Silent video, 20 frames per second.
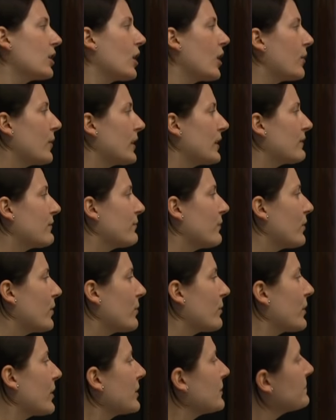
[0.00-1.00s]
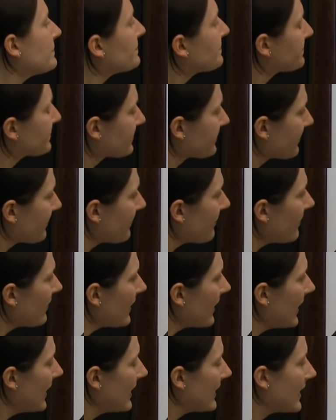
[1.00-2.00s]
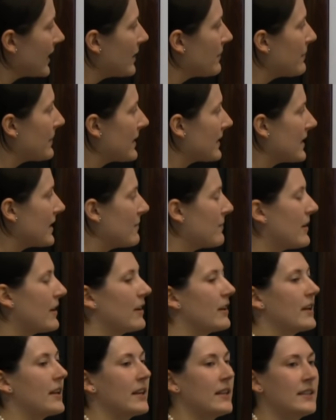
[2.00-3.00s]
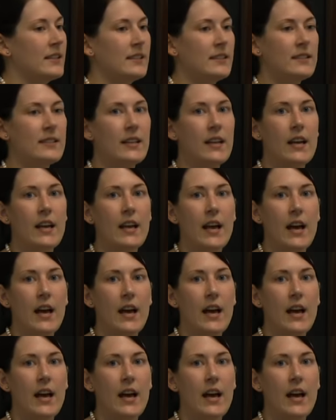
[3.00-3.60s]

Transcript: going forward and keeping the Americans